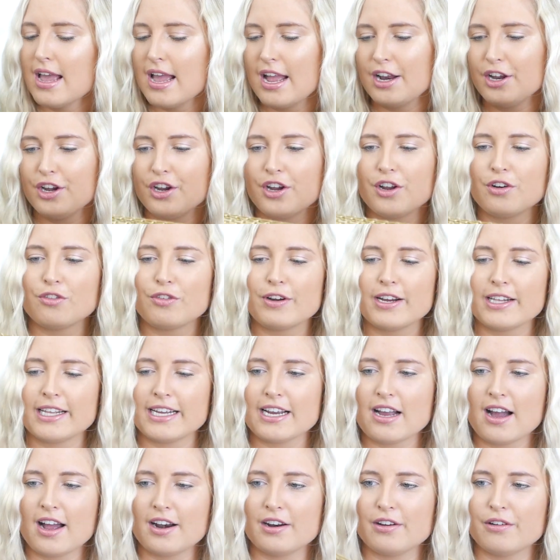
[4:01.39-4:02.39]
And you can
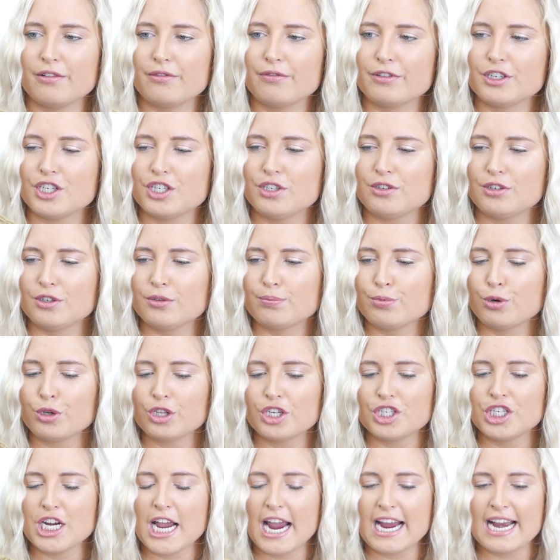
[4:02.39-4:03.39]
really kind of put
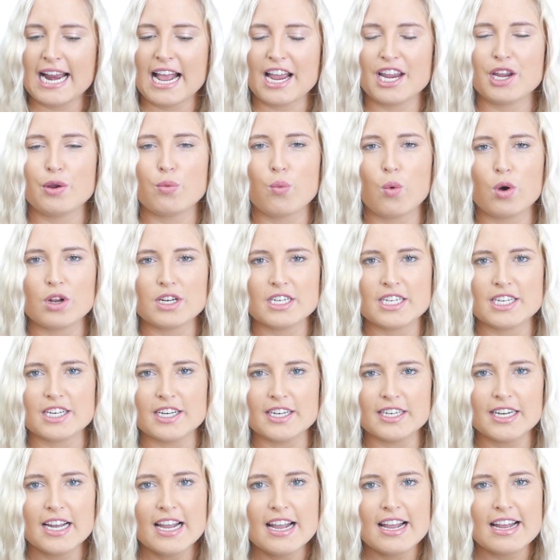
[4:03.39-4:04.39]
the chain how you want
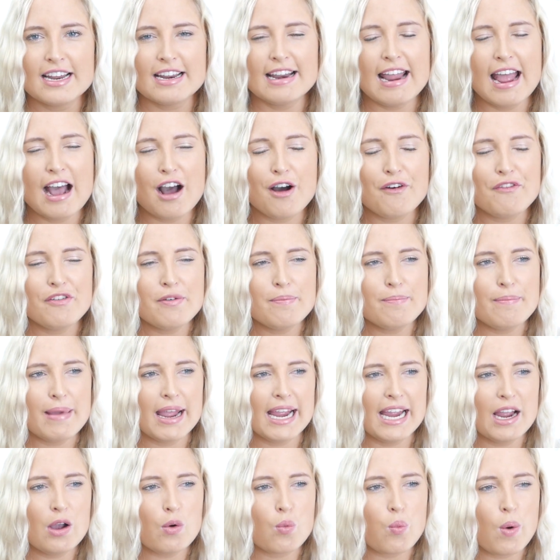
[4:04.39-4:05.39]
it. Now for
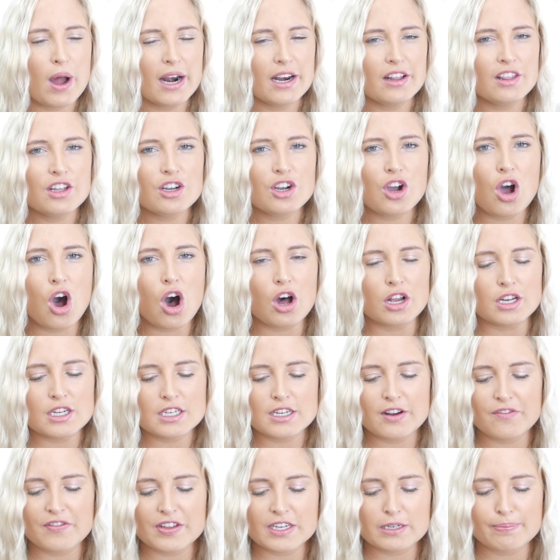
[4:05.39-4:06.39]
me, one of the
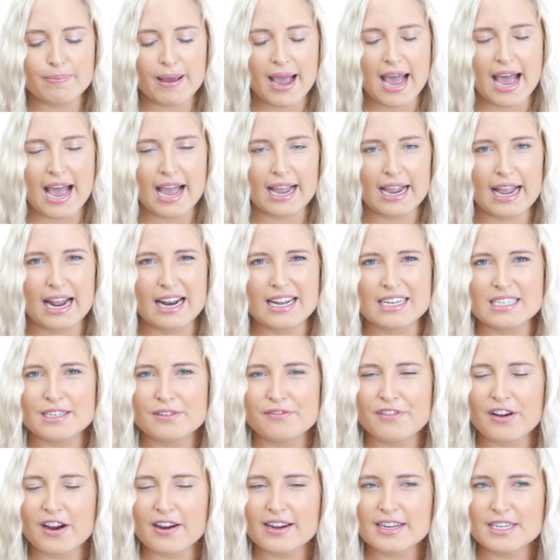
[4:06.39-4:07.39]
cons of this bag, and it's
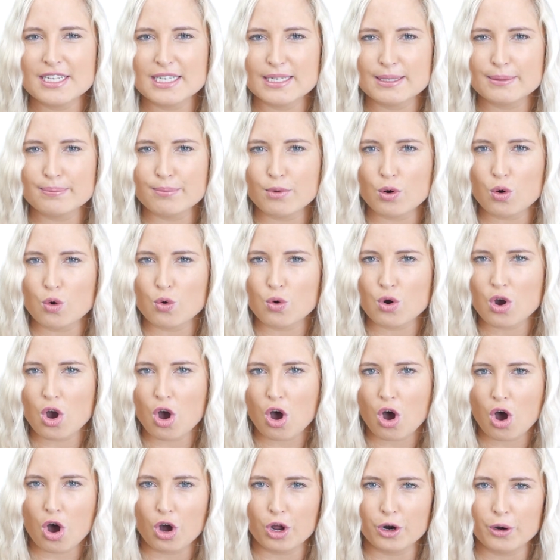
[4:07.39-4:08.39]
a very small
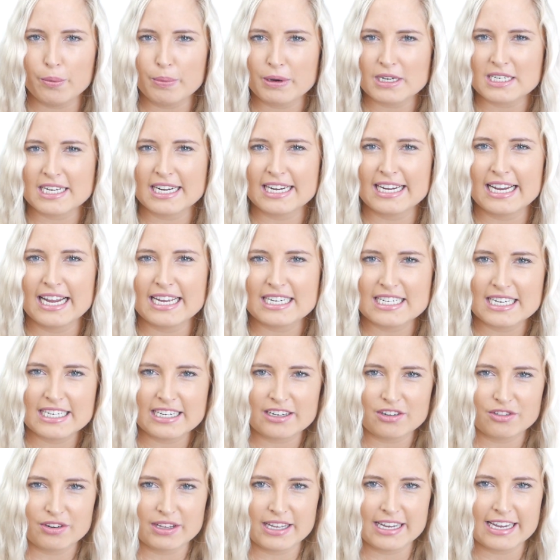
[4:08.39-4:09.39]
con because I guess I
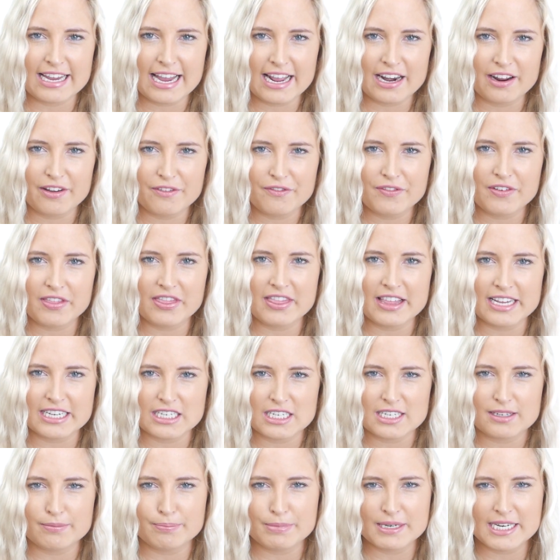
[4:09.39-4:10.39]
didn't really get it for
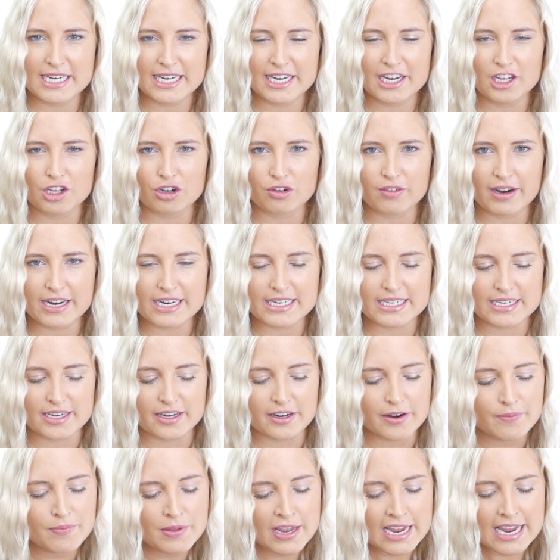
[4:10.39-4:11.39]
this particular
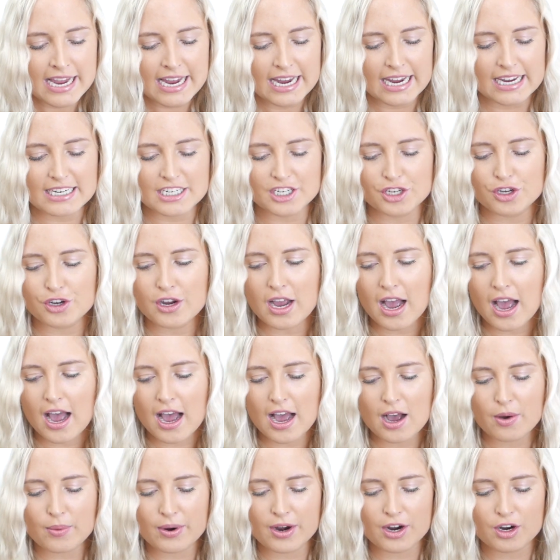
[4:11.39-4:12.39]
reason, is that you
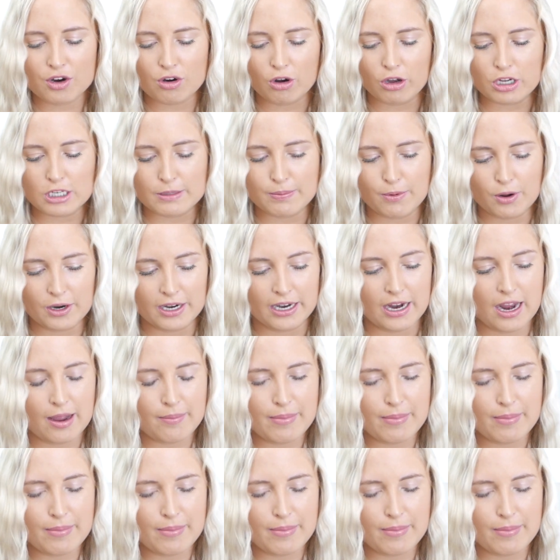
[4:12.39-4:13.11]
can't wear it crossbody.